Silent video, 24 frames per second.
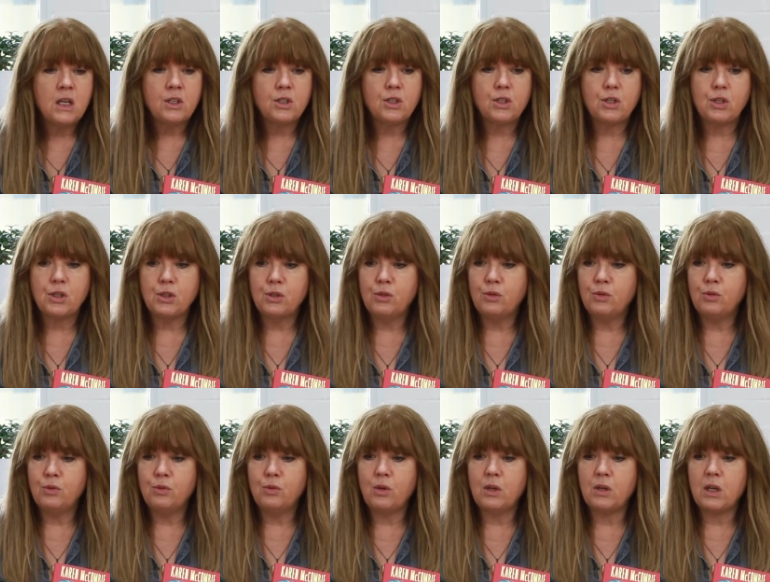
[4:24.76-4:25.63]

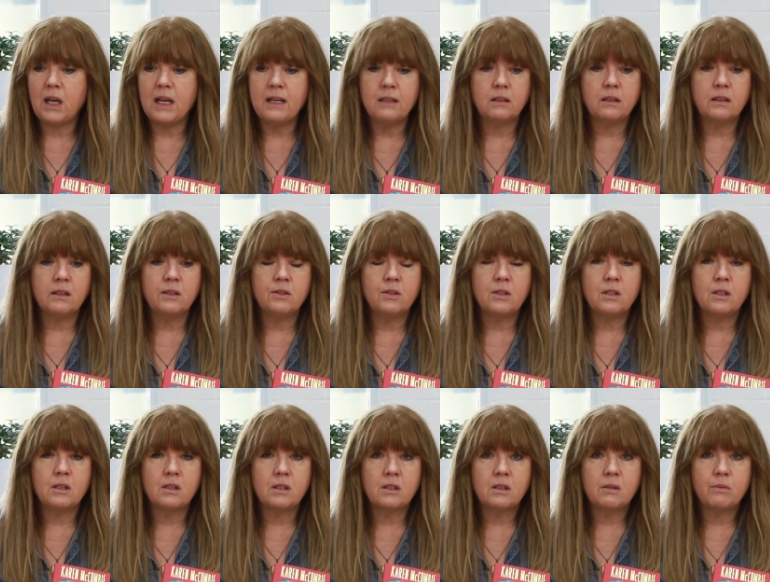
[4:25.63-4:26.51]
to England,
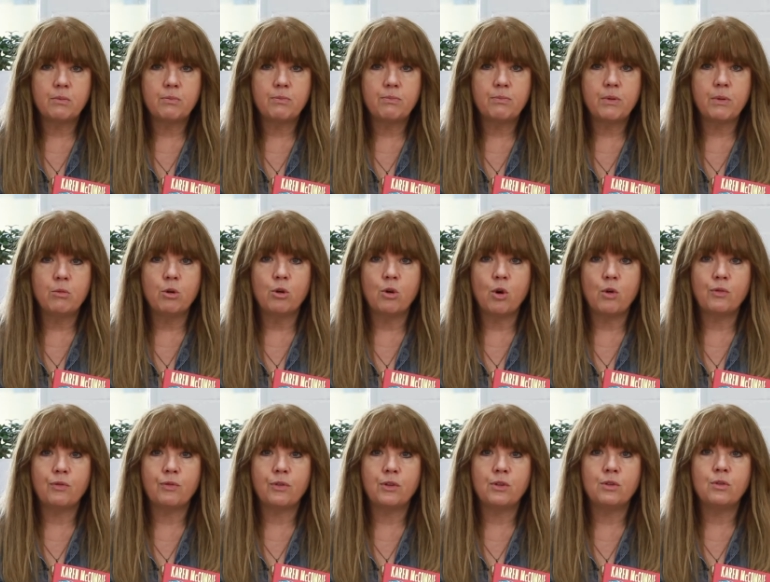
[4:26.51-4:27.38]
but more
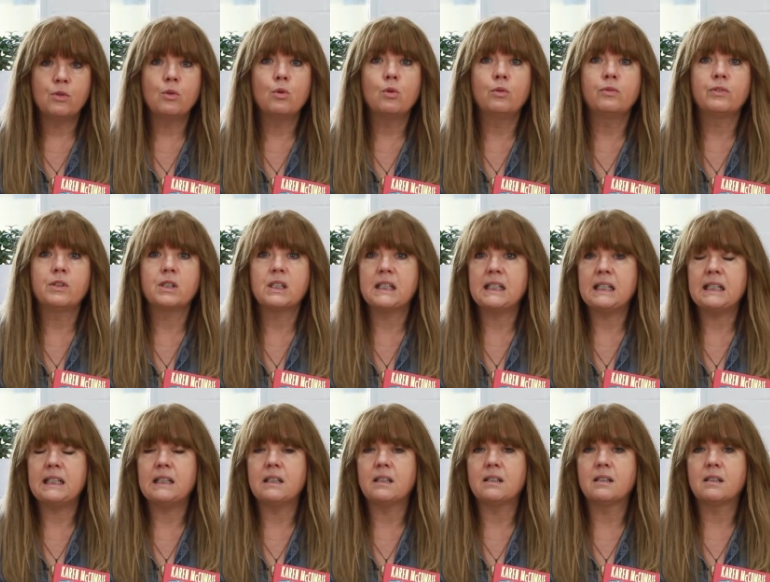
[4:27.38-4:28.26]
often
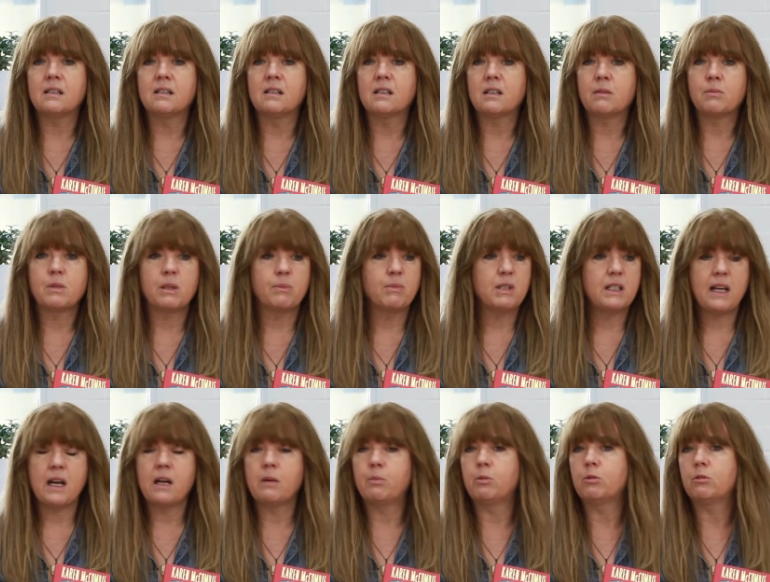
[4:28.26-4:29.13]
overseas in sometimes
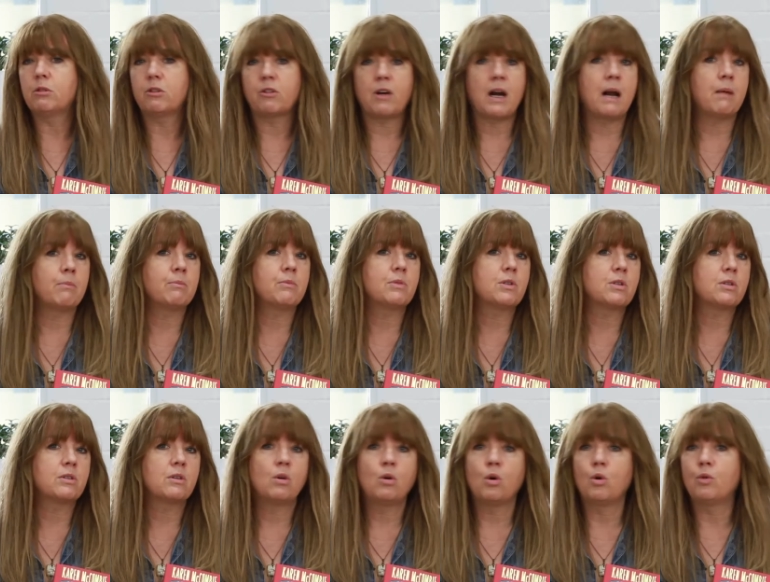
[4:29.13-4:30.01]
terrible,
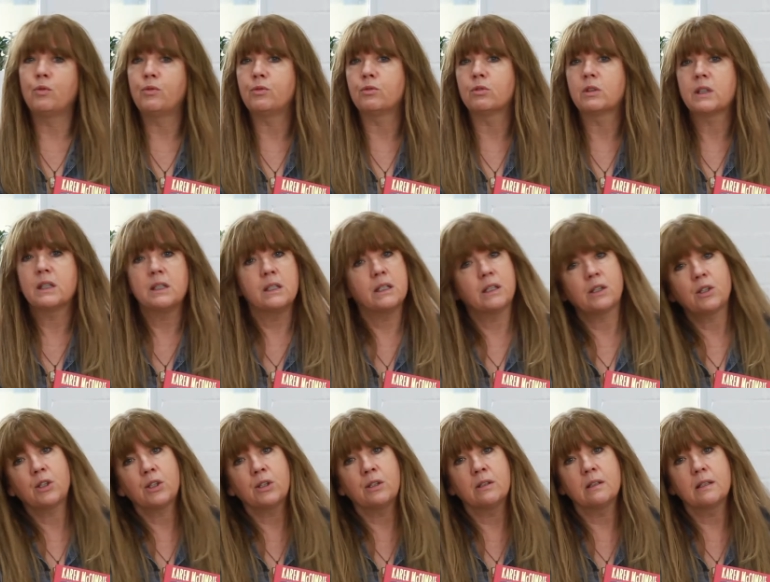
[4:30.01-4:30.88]
cramped, awful
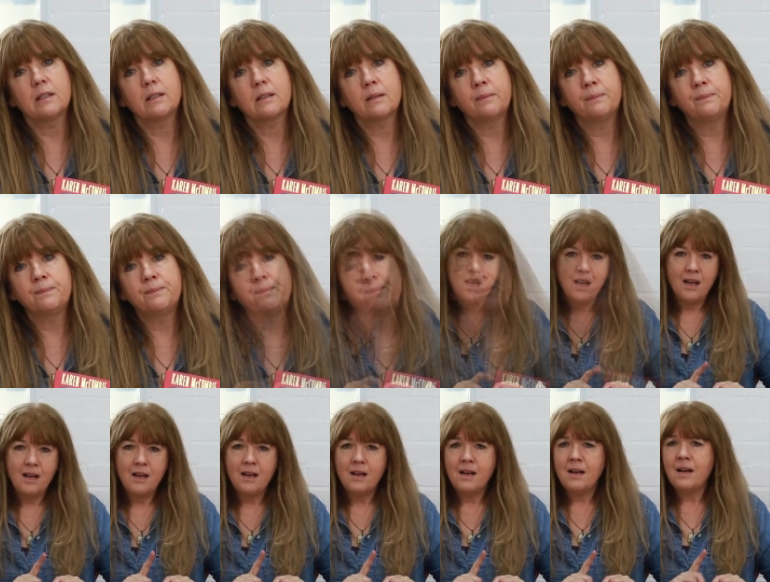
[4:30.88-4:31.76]
conditions.
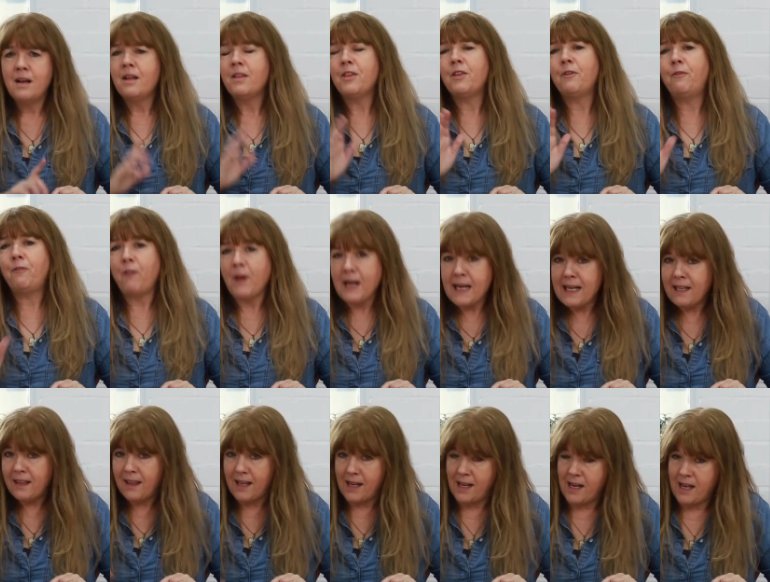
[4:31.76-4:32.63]
The funny
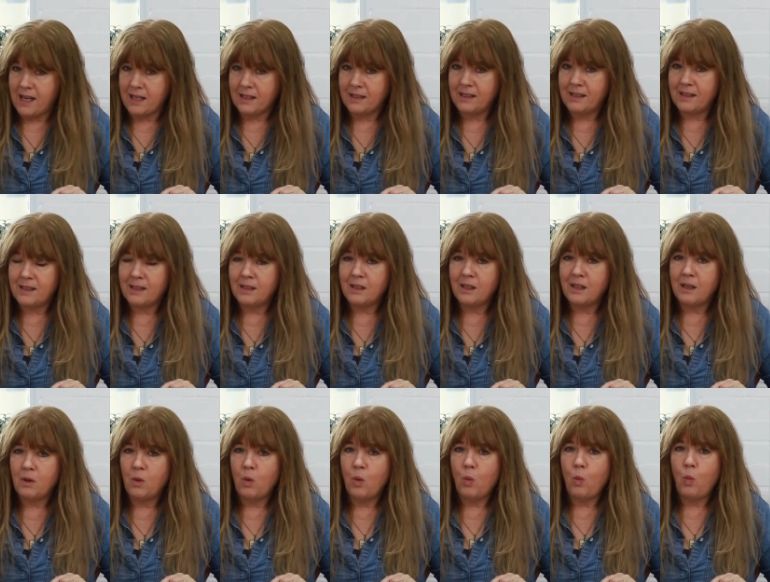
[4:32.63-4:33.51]
thing is,
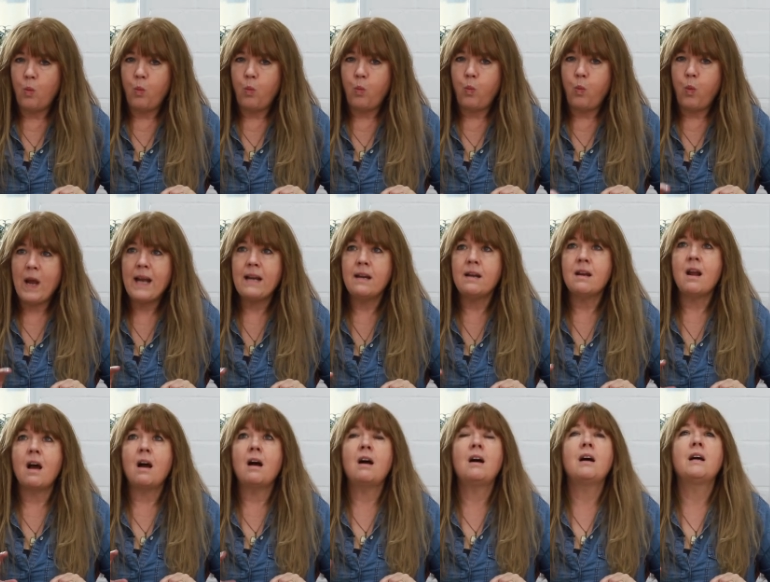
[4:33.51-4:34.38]
when
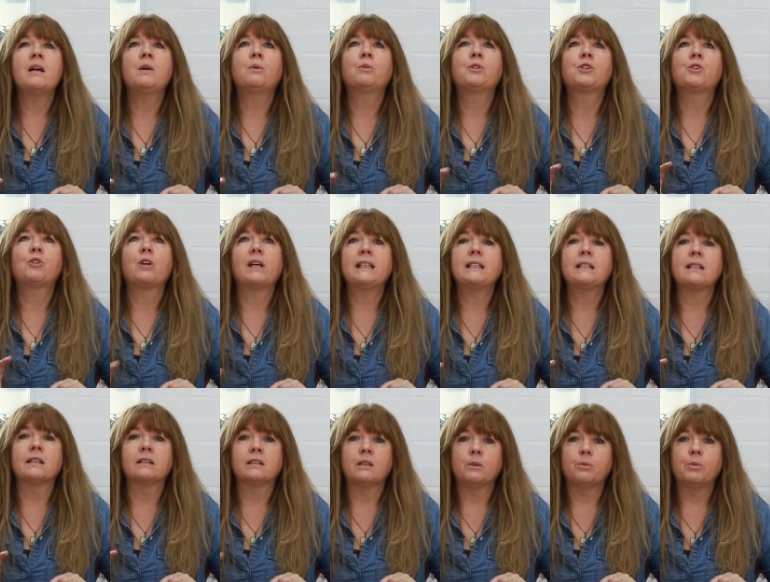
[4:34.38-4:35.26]
I was
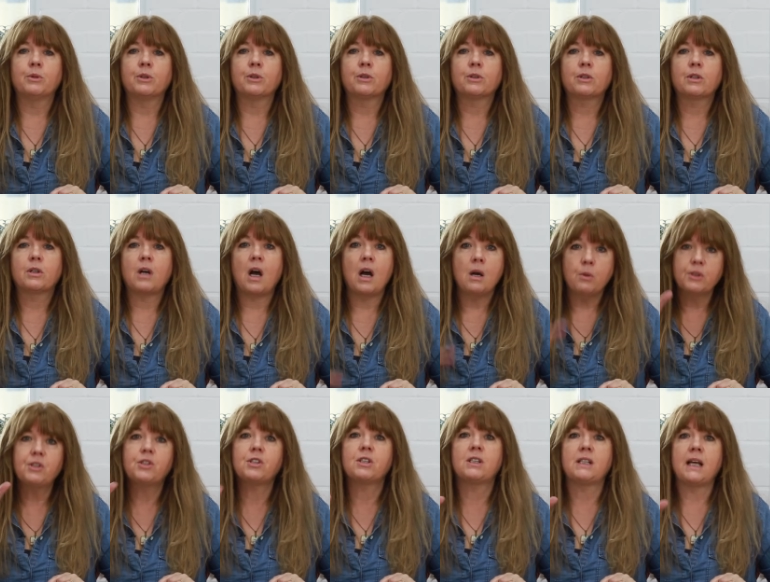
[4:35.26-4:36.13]
writing the book, I
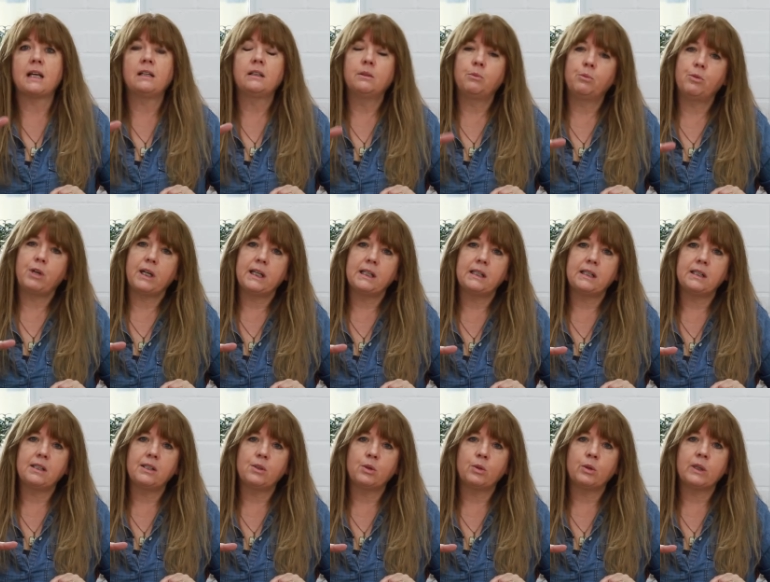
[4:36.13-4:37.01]
was just telling Bridie's
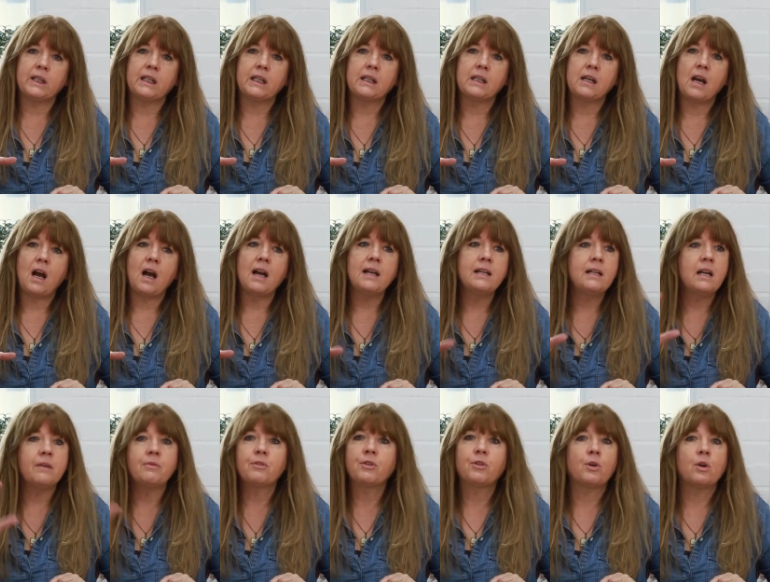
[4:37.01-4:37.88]
story. I
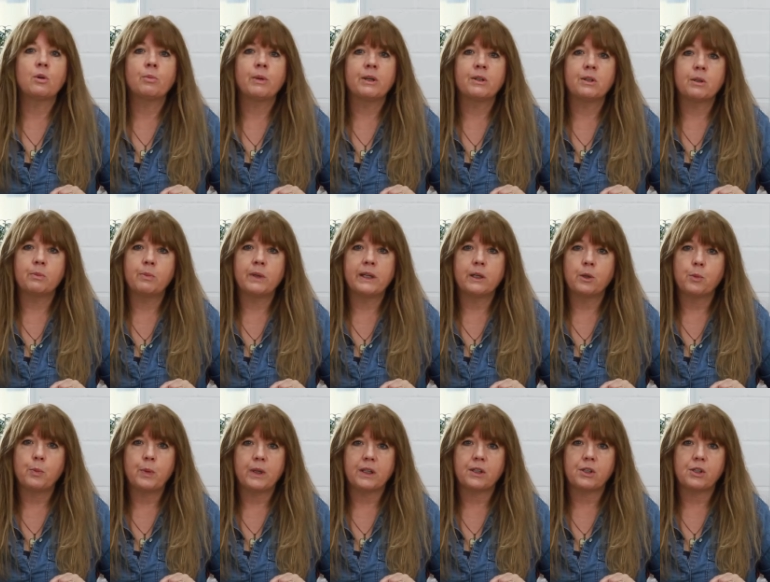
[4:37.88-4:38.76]
never thought about the bigger
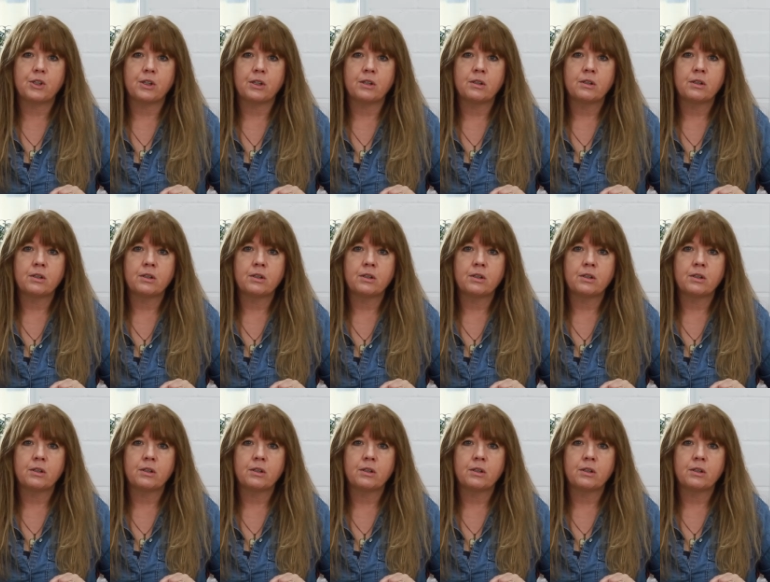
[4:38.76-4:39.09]
picture.